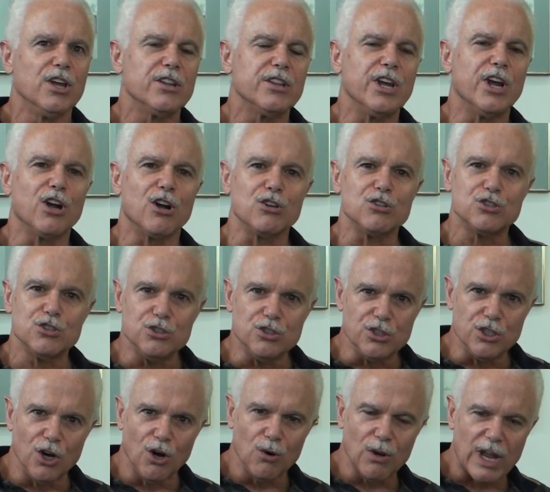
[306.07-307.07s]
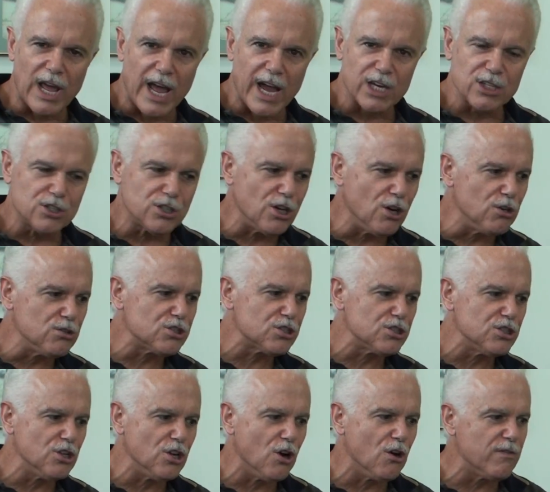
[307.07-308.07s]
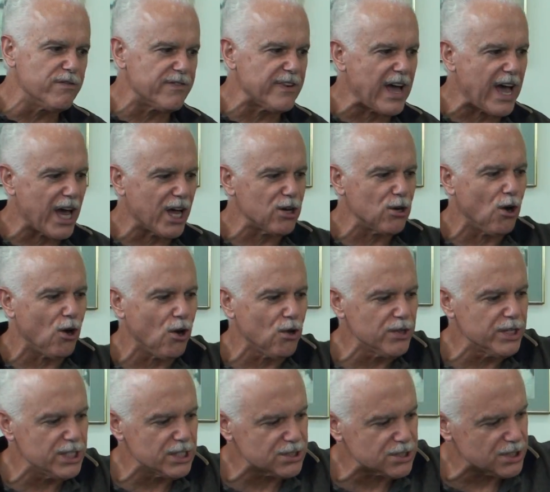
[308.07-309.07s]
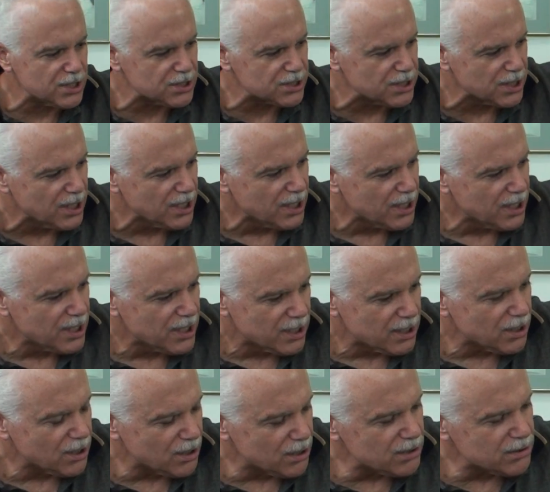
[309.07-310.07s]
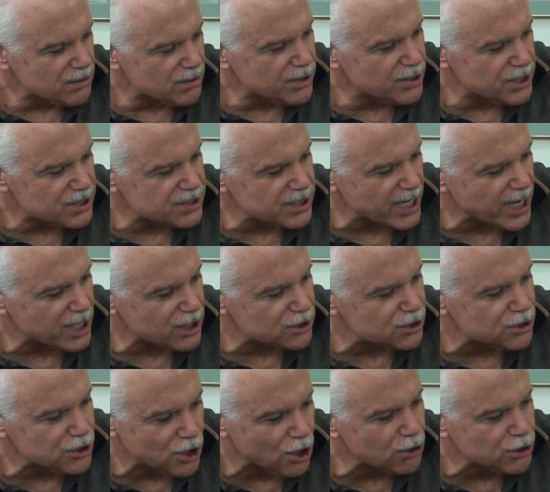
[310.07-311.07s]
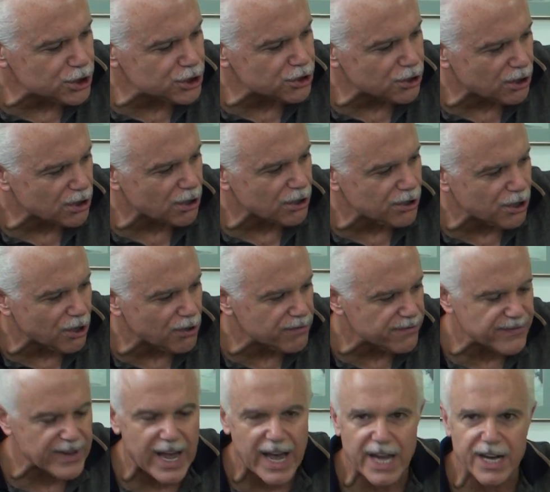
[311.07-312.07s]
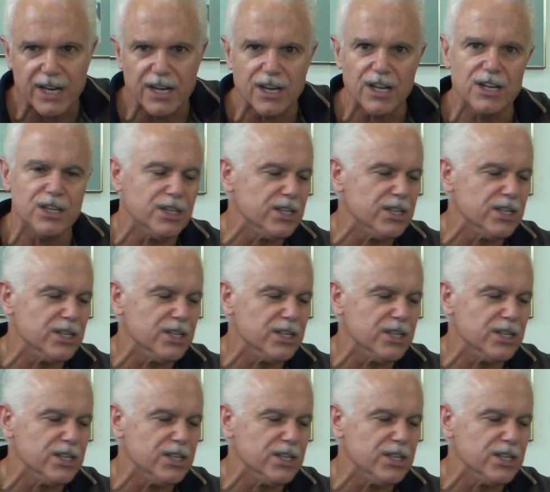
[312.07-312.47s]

There's no lactose, no fat. All this has no sugar, no fat in it.